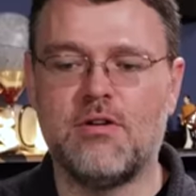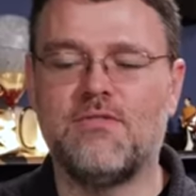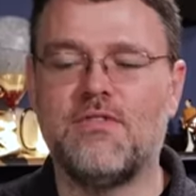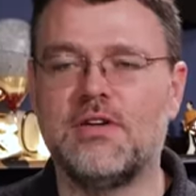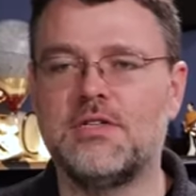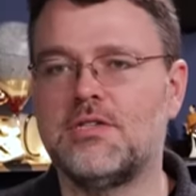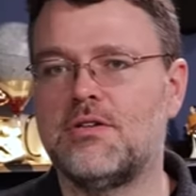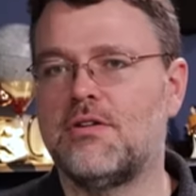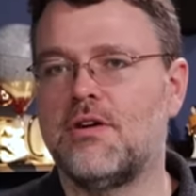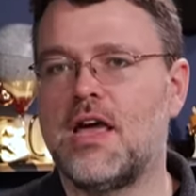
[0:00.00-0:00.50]

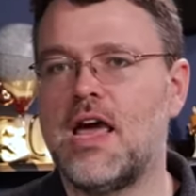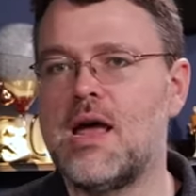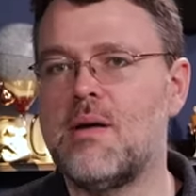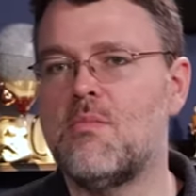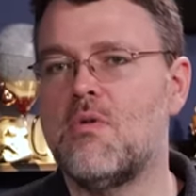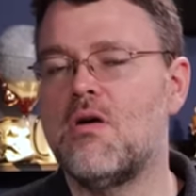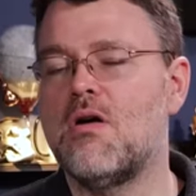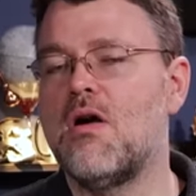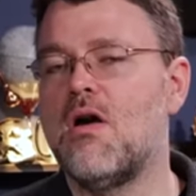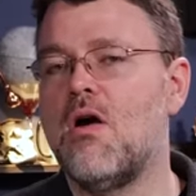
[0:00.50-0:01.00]
interface on your
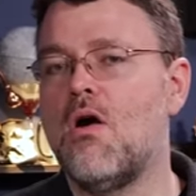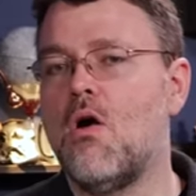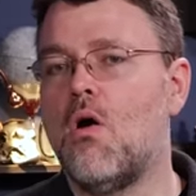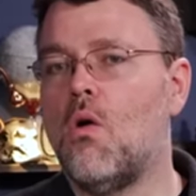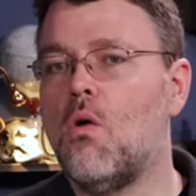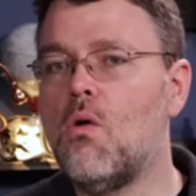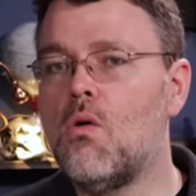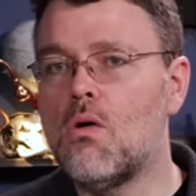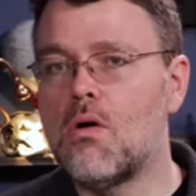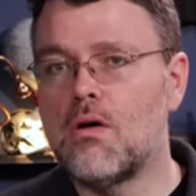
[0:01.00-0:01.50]
camera,
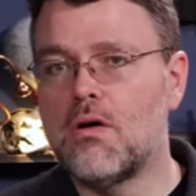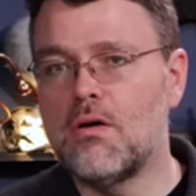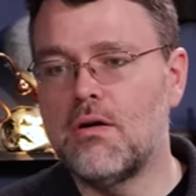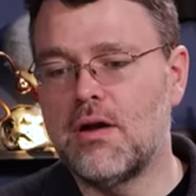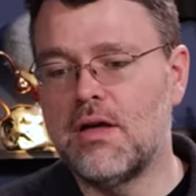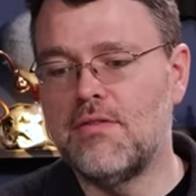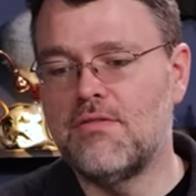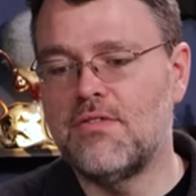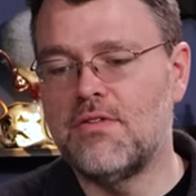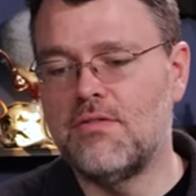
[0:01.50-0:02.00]

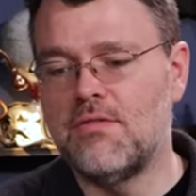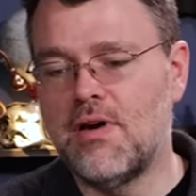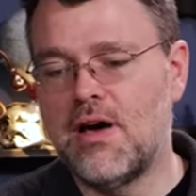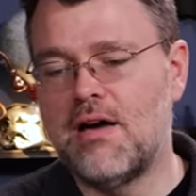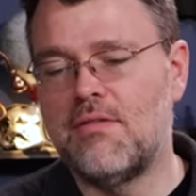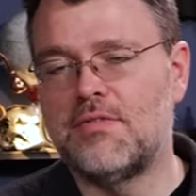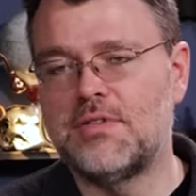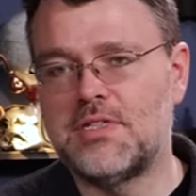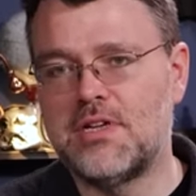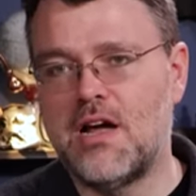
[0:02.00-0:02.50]
or if you
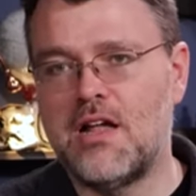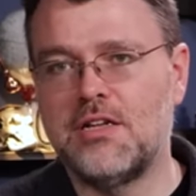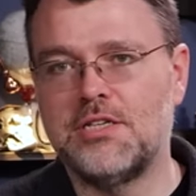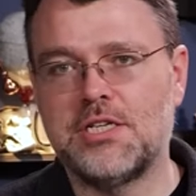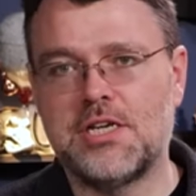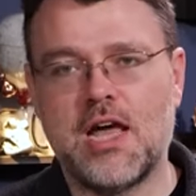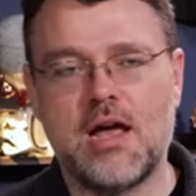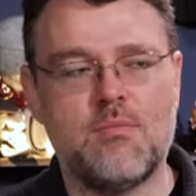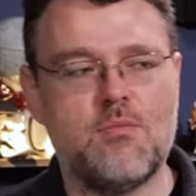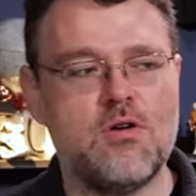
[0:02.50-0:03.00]
have a
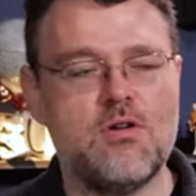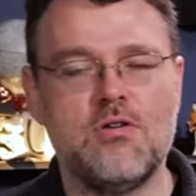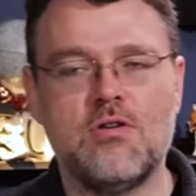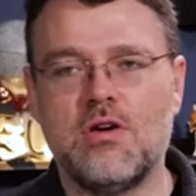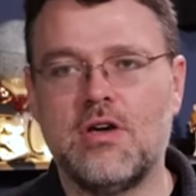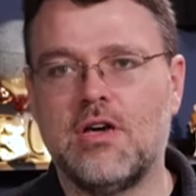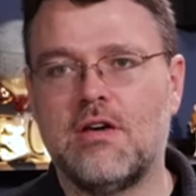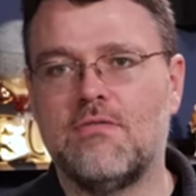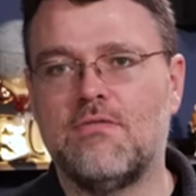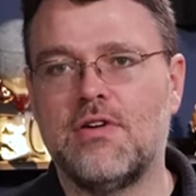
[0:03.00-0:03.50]
Synology camera, you
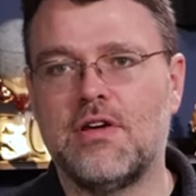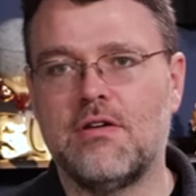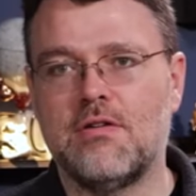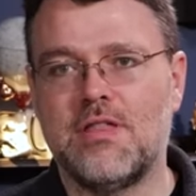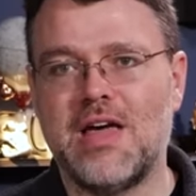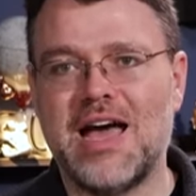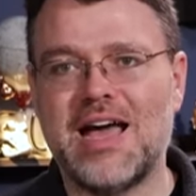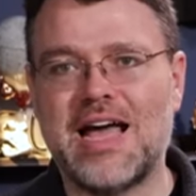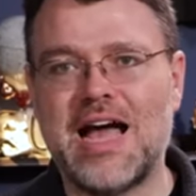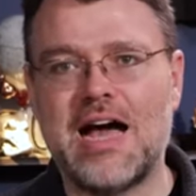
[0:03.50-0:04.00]
can configure
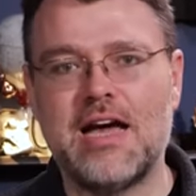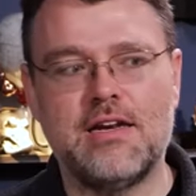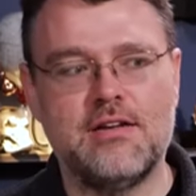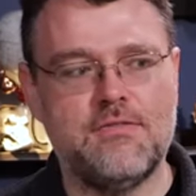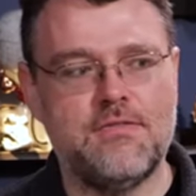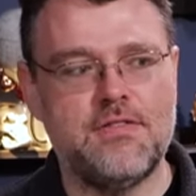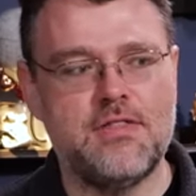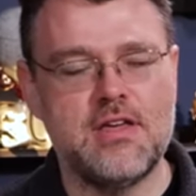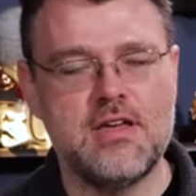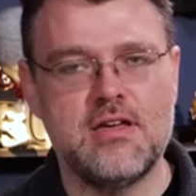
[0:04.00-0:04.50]
that kind
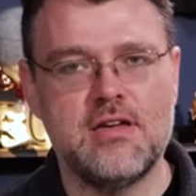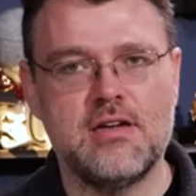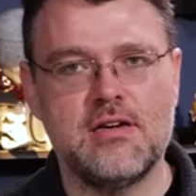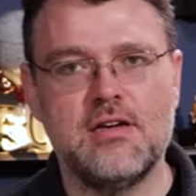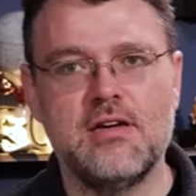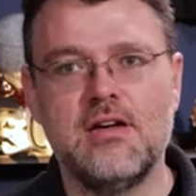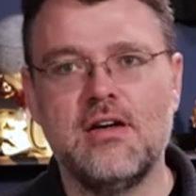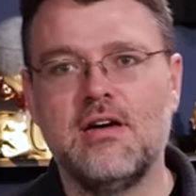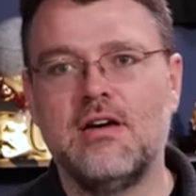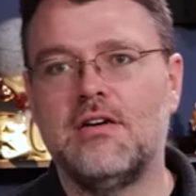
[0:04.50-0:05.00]
of thing
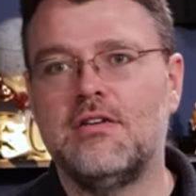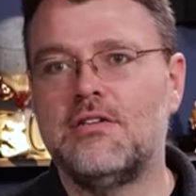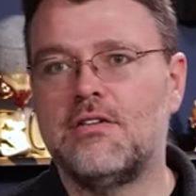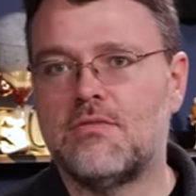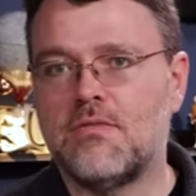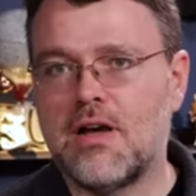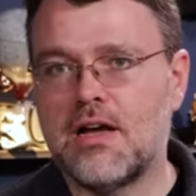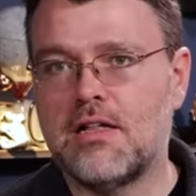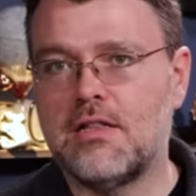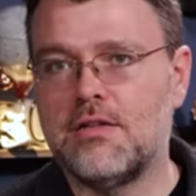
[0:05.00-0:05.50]

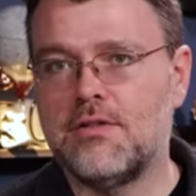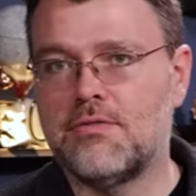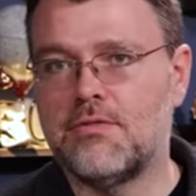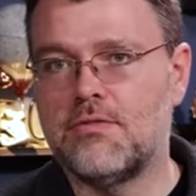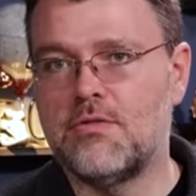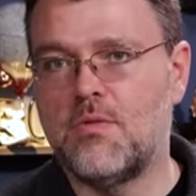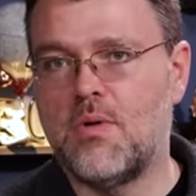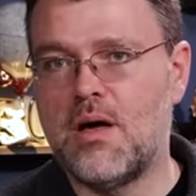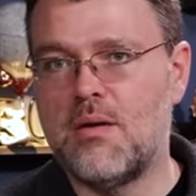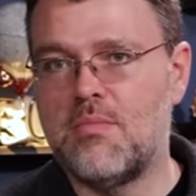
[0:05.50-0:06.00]
directly
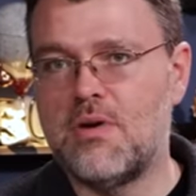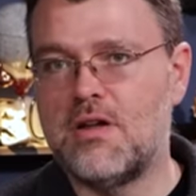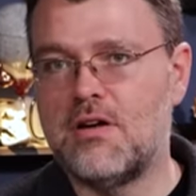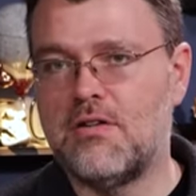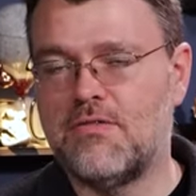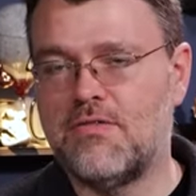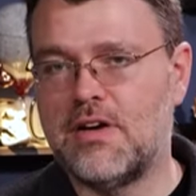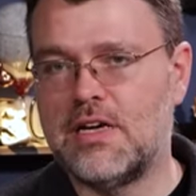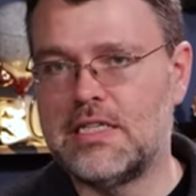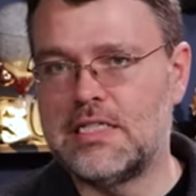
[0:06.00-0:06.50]
through the web
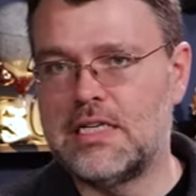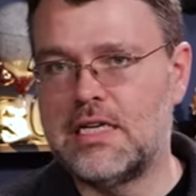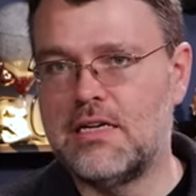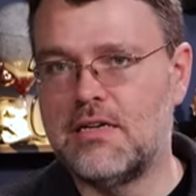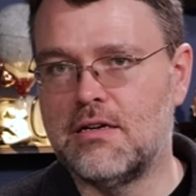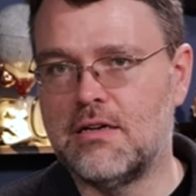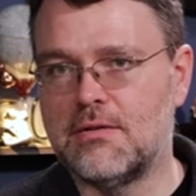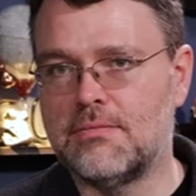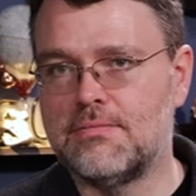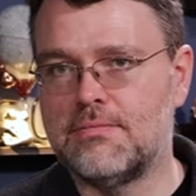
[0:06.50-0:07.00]
interface
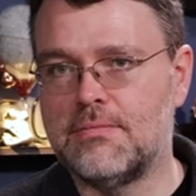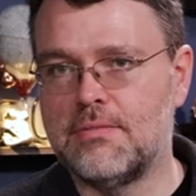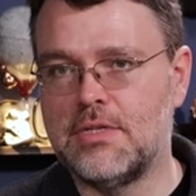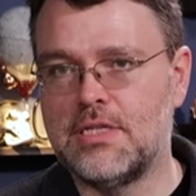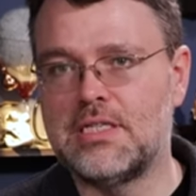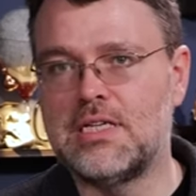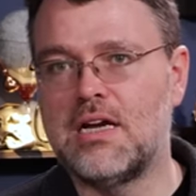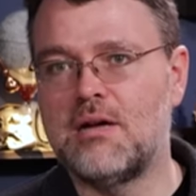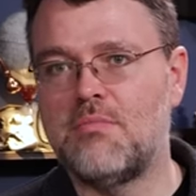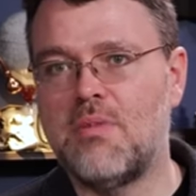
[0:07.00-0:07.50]
here
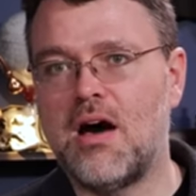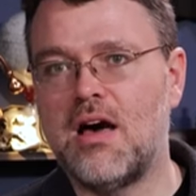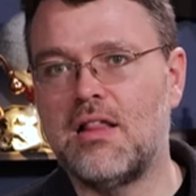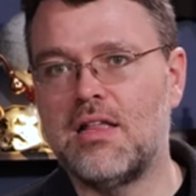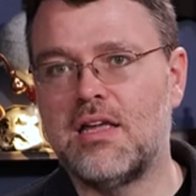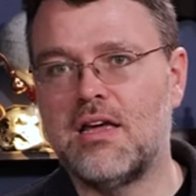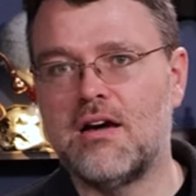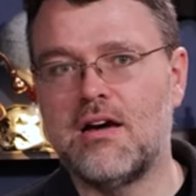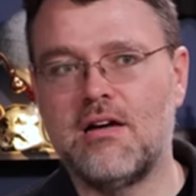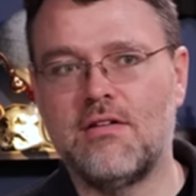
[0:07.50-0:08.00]
you set a
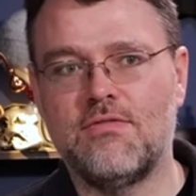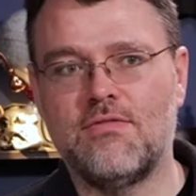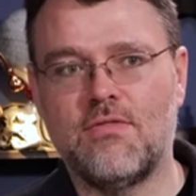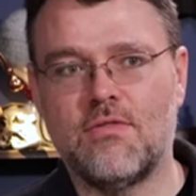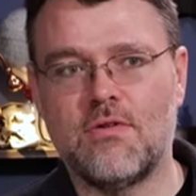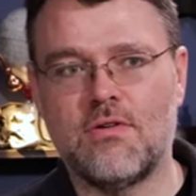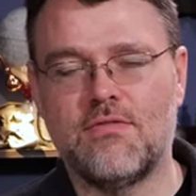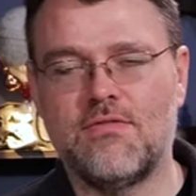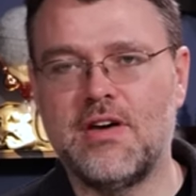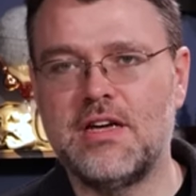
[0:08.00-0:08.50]
polygon
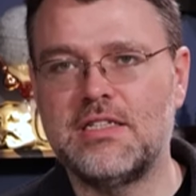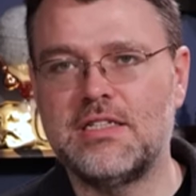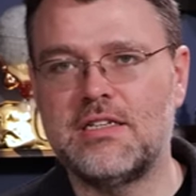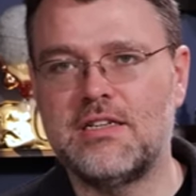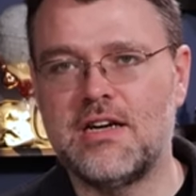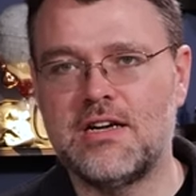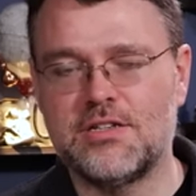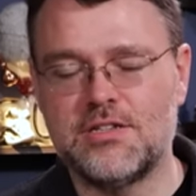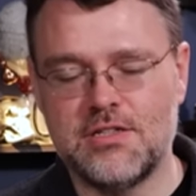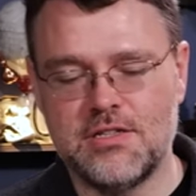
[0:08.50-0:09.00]
for face
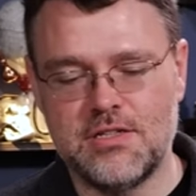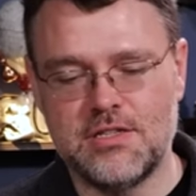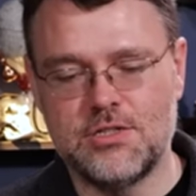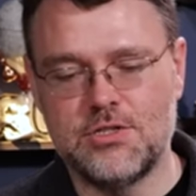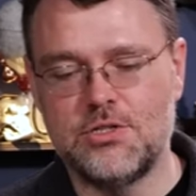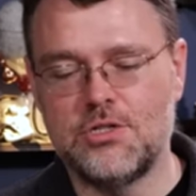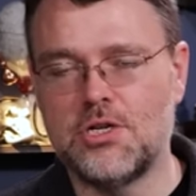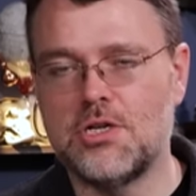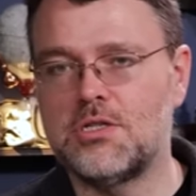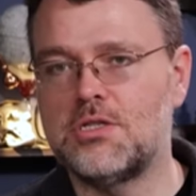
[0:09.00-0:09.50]
detection
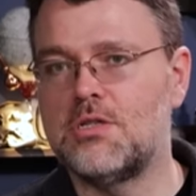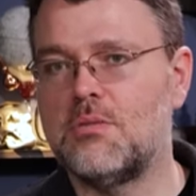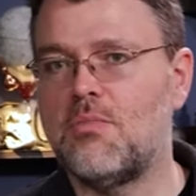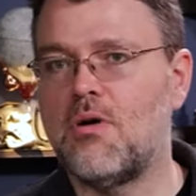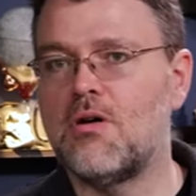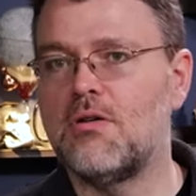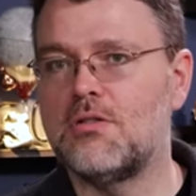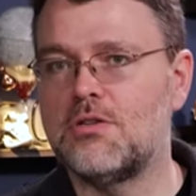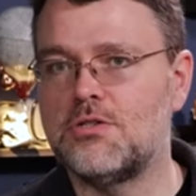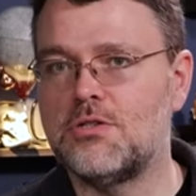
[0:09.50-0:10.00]
that's just the
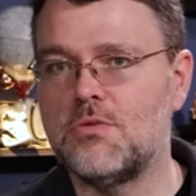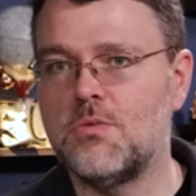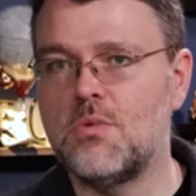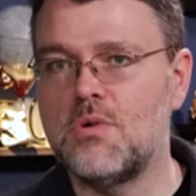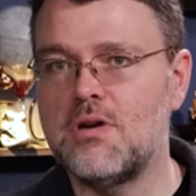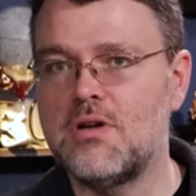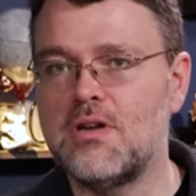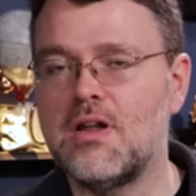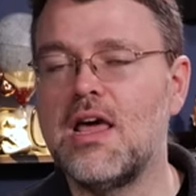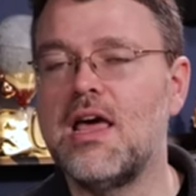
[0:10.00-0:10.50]
part that you
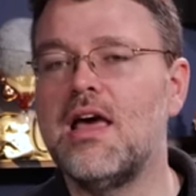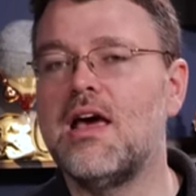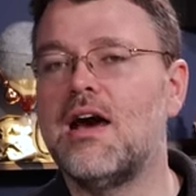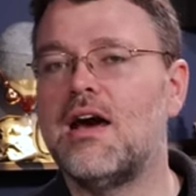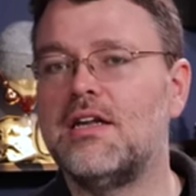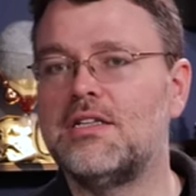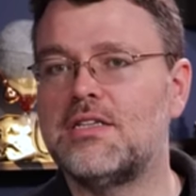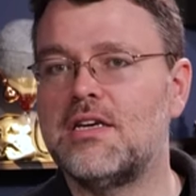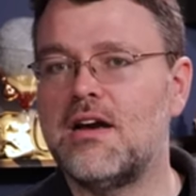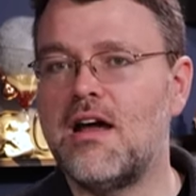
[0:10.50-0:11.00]
want,
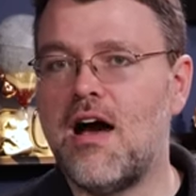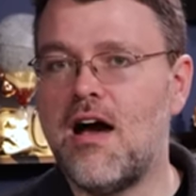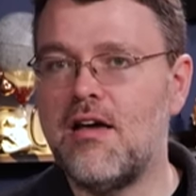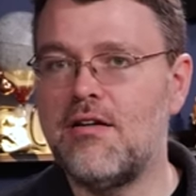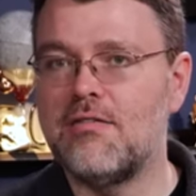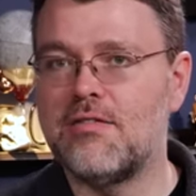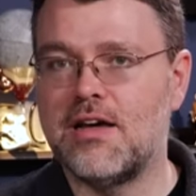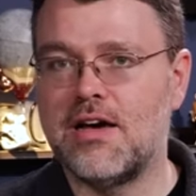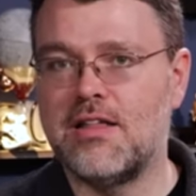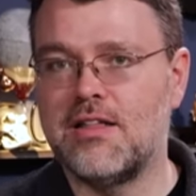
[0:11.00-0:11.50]
and it's going to
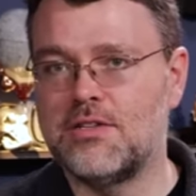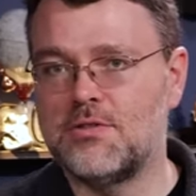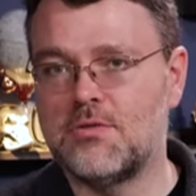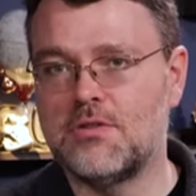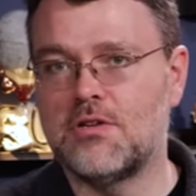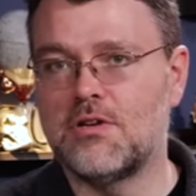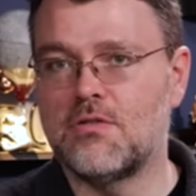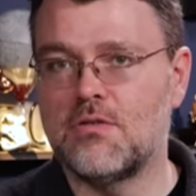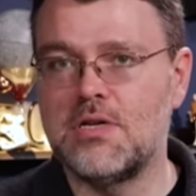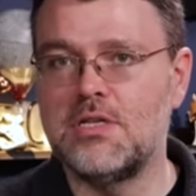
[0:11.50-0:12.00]
honor that. That's
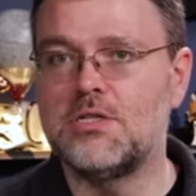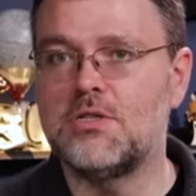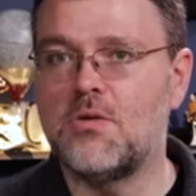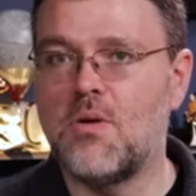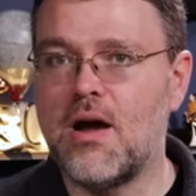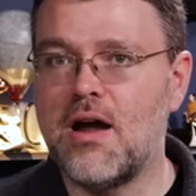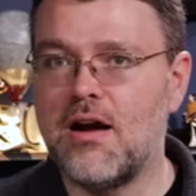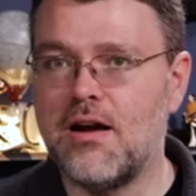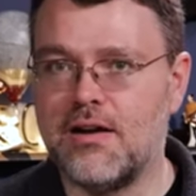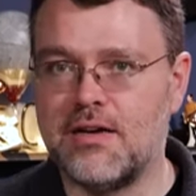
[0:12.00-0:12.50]
what the green
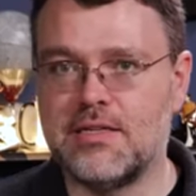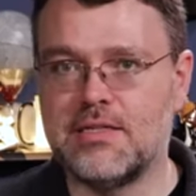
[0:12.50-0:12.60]
square